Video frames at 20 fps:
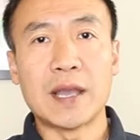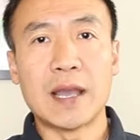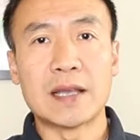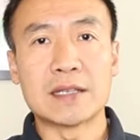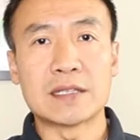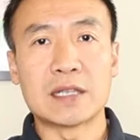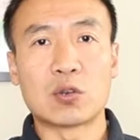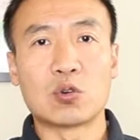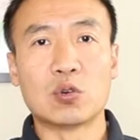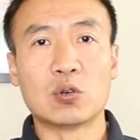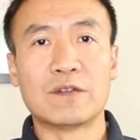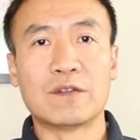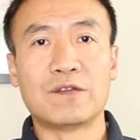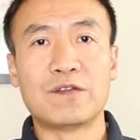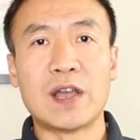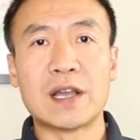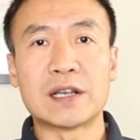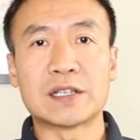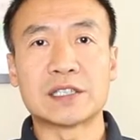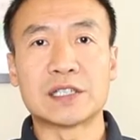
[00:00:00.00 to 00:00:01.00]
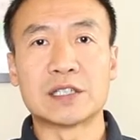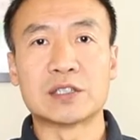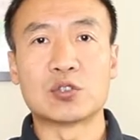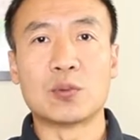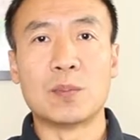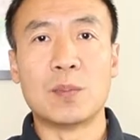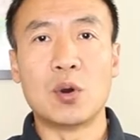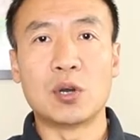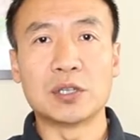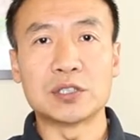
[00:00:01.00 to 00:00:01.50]
has a good function to
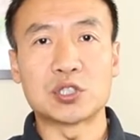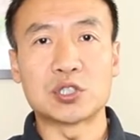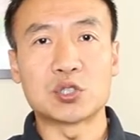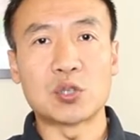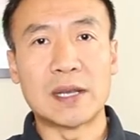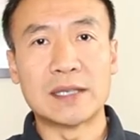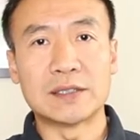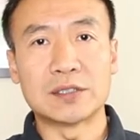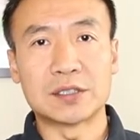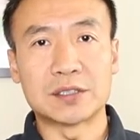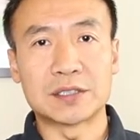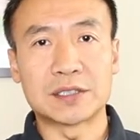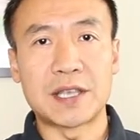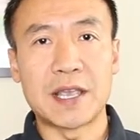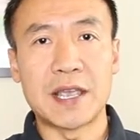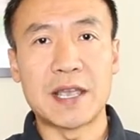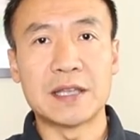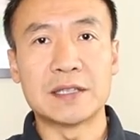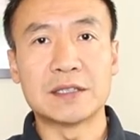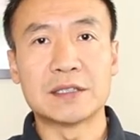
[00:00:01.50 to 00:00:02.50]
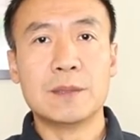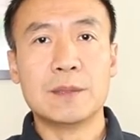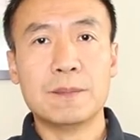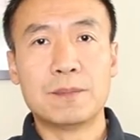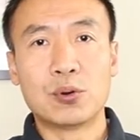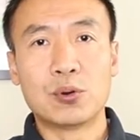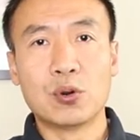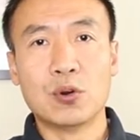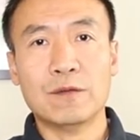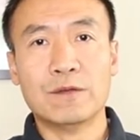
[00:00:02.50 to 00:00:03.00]
moisturize skin,
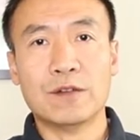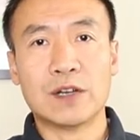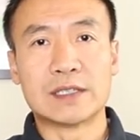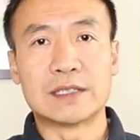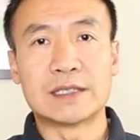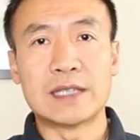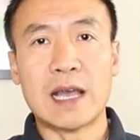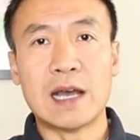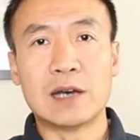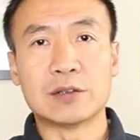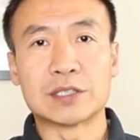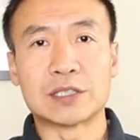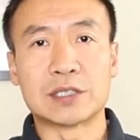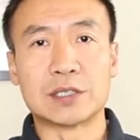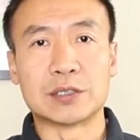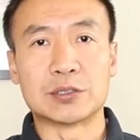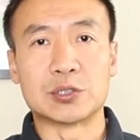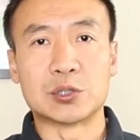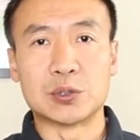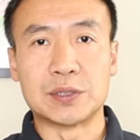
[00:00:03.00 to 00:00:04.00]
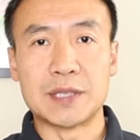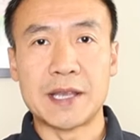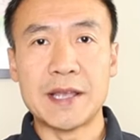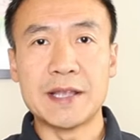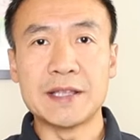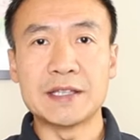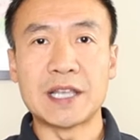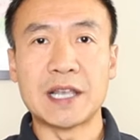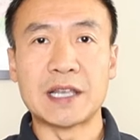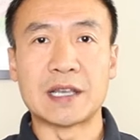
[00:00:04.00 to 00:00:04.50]
improve cells to
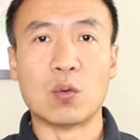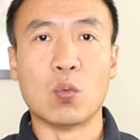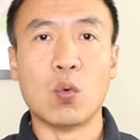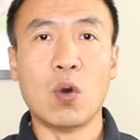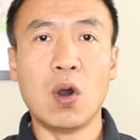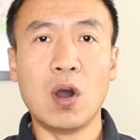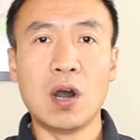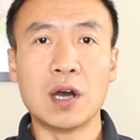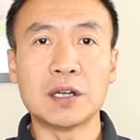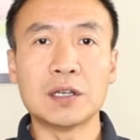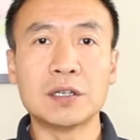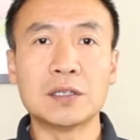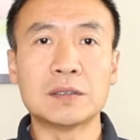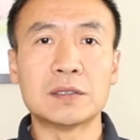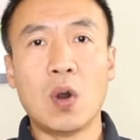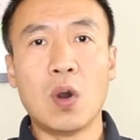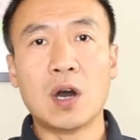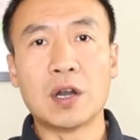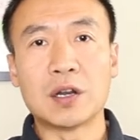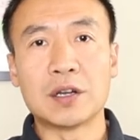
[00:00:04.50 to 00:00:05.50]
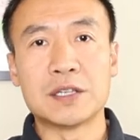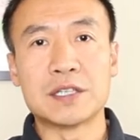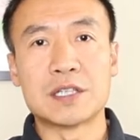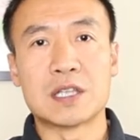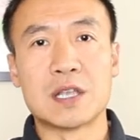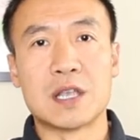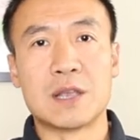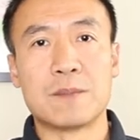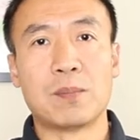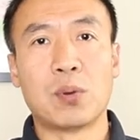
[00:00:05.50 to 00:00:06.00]
intake water. Water
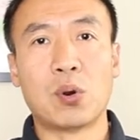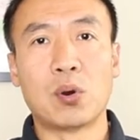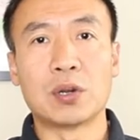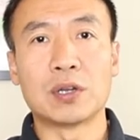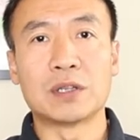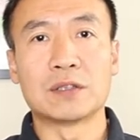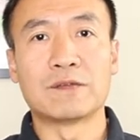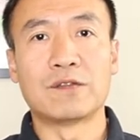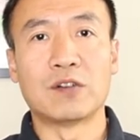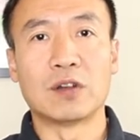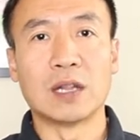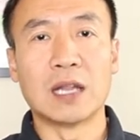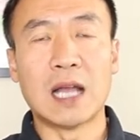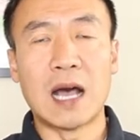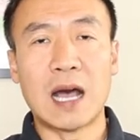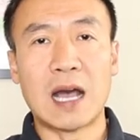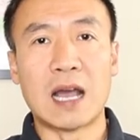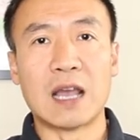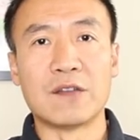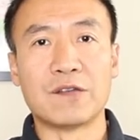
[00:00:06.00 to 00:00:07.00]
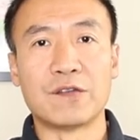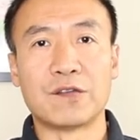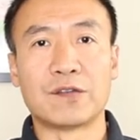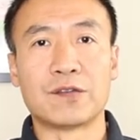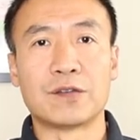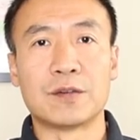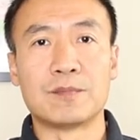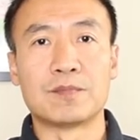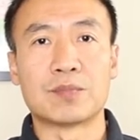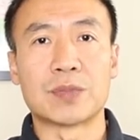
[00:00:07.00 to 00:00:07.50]
is important for
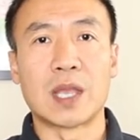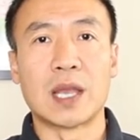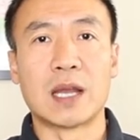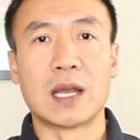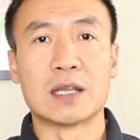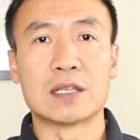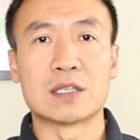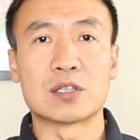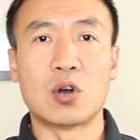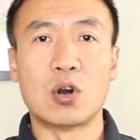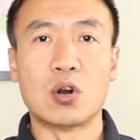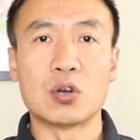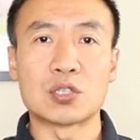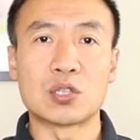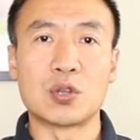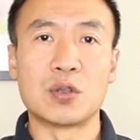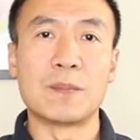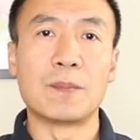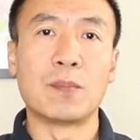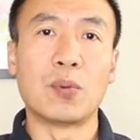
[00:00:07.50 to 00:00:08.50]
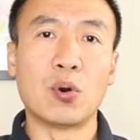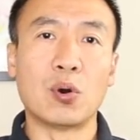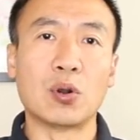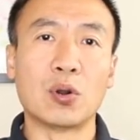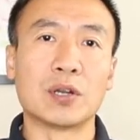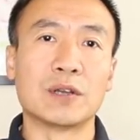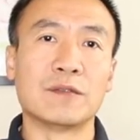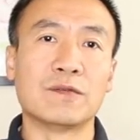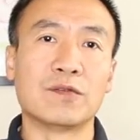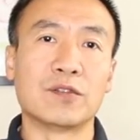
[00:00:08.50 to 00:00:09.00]
life, and it's also
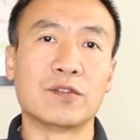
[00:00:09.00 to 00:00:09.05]
important